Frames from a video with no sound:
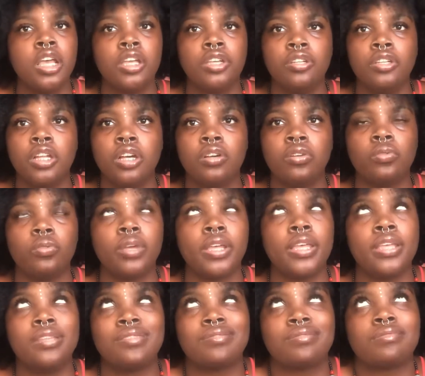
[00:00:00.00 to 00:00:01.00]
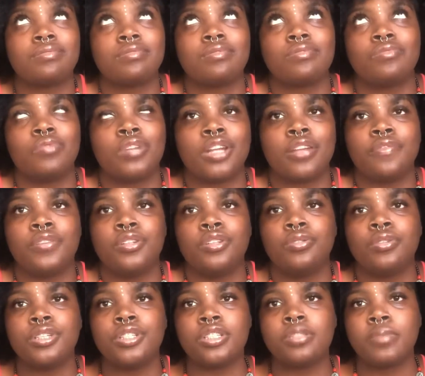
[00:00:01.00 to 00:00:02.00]
You know, it's whatever you're
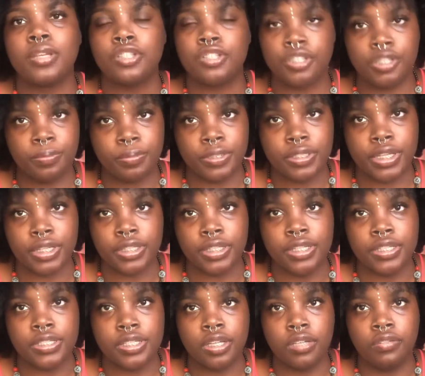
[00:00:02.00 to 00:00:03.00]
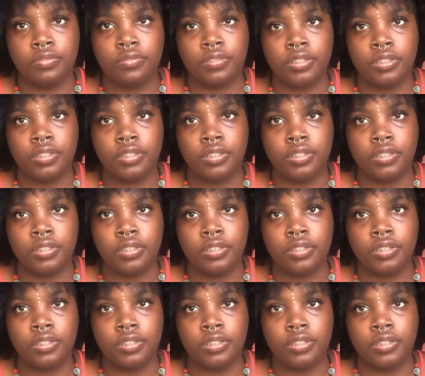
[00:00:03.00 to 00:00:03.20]
doing, just make sure you're protecting yourself.